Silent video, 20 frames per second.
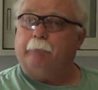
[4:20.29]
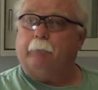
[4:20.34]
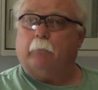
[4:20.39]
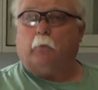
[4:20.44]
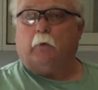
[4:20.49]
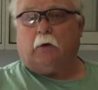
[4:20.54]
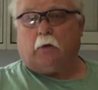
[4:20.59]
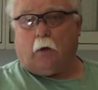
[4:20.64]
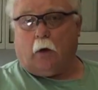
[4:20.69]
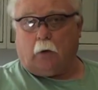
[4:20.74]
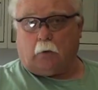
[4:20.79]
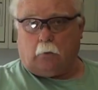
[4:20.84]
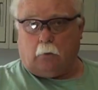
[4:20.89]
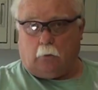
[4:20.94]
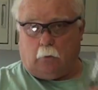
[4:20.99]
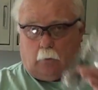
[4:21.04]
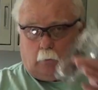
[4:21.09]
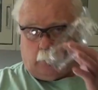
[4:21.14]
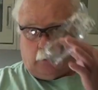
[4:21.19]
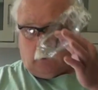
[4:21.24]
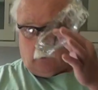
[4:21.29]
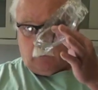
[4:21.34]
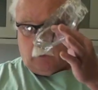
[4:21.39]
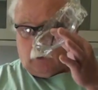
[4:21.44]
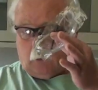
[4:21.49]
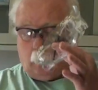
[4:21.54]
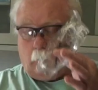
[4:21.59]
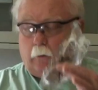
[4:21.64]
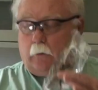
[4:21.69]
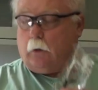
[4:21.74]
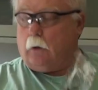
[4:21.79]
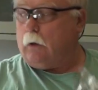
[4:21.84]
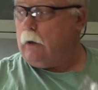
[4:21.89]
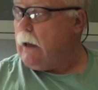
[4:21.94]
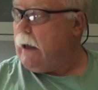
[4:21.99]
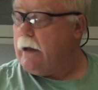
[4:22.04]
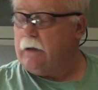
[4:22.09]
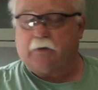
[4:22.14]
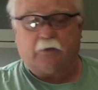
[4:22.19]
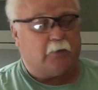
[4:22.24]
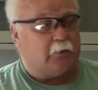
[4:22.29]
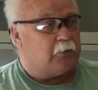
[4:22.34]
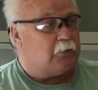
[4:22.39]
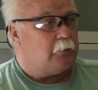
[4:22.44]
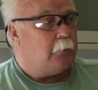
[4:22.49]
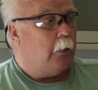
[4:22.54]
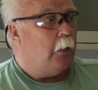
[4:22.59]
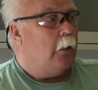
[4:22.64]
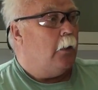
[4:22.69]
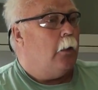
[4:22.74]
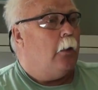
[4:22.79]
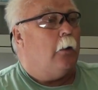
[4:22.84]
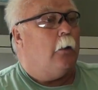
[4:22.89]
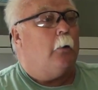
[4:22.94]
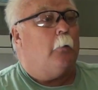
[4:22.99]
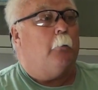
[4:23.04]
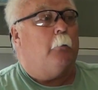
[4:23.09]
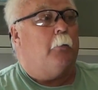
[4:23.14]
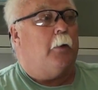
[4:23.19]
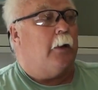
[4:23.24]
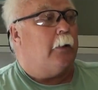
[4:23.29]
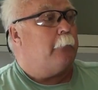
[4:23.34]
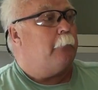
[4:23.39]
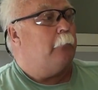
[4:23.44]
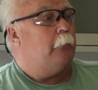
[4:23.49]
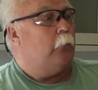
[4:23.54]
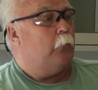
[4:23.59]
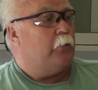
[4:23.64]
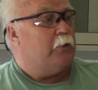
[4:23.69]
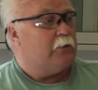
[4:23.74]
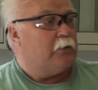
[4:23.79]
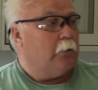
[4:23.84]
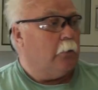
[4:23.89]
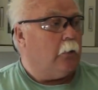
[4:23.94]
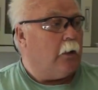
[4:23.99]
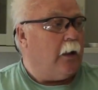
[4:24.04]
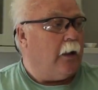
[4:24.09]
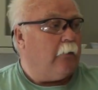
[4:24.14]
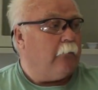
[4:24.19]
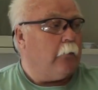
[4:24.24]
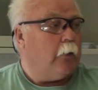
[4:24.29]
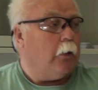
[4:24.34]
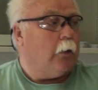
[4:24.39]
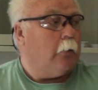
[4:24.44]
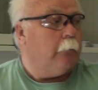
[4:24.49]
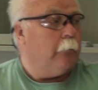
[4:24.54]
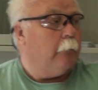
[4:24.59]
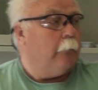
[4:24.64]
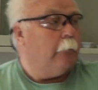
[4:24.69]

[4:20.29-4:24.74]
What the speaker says: We talked a little bit about with our glasses, but we still have our